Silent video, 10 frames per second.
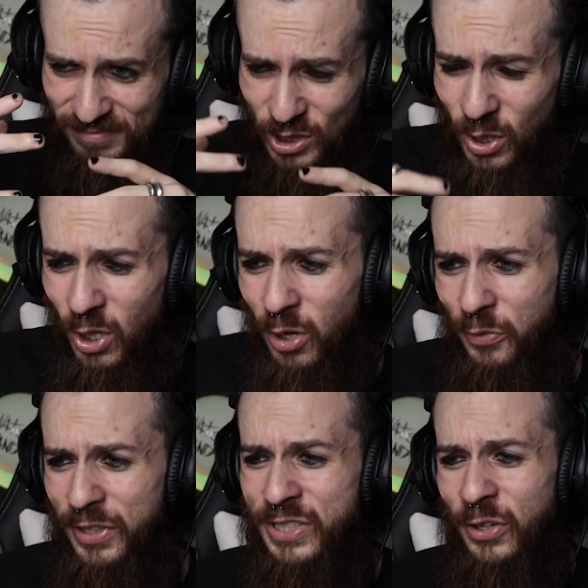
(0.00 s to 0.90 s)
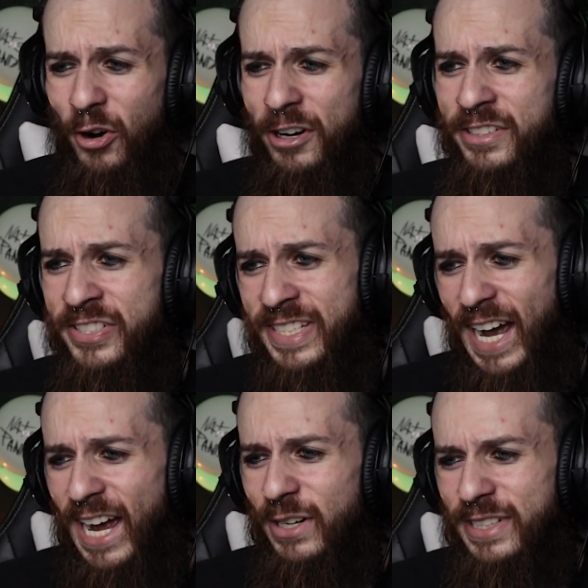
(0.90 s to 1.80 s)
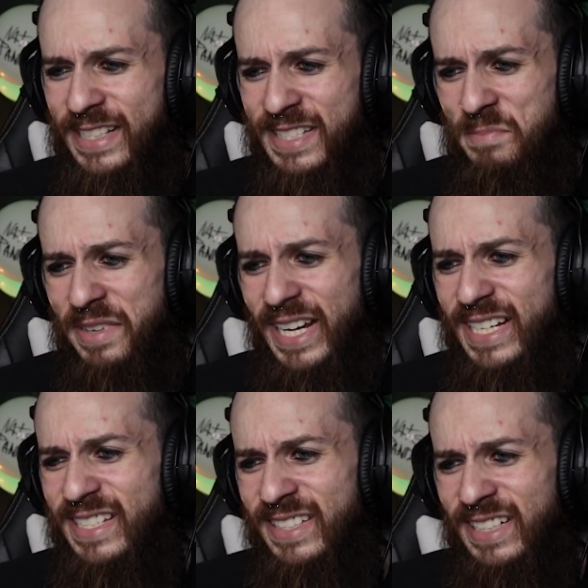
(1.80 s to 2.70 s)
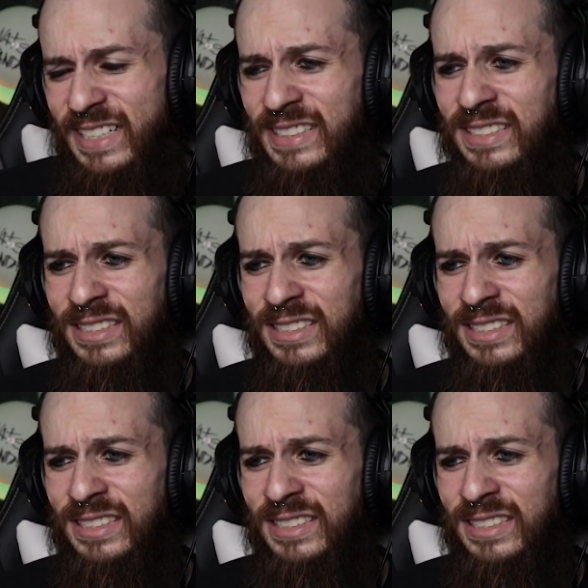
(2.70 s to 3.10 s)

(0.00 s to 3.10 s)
Oh, Victorian style. That's amazing.